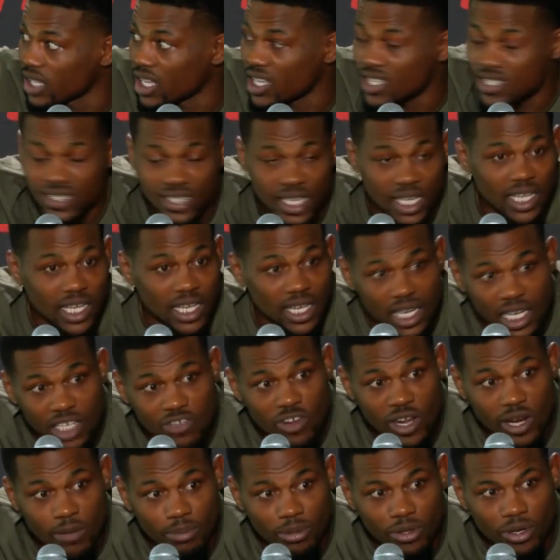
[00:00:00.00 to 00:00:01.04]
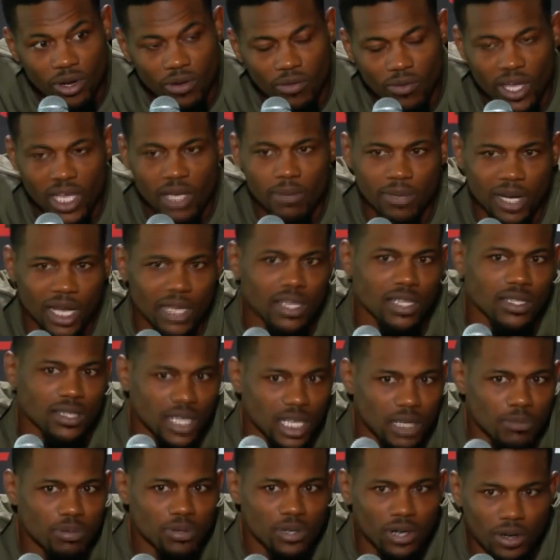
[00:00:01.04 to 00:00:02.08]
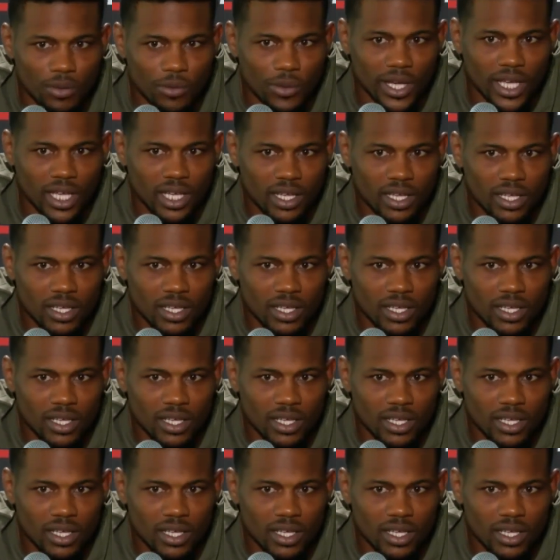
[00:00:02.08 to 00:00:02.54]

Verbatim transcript: he said he didn't try and put on weight, but I think that he put on weight.